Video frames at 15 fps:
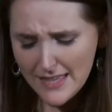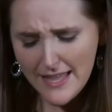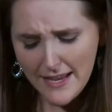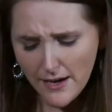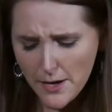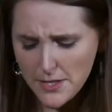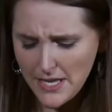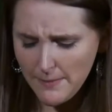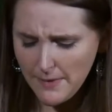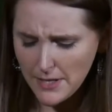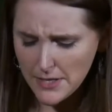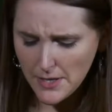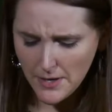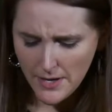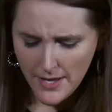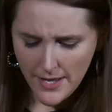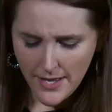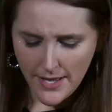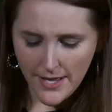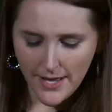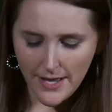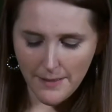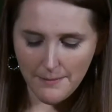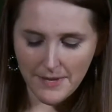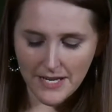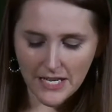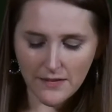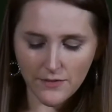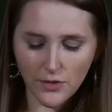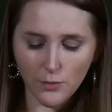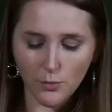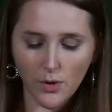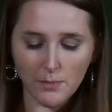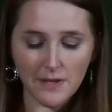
like our stand mixer, many of you will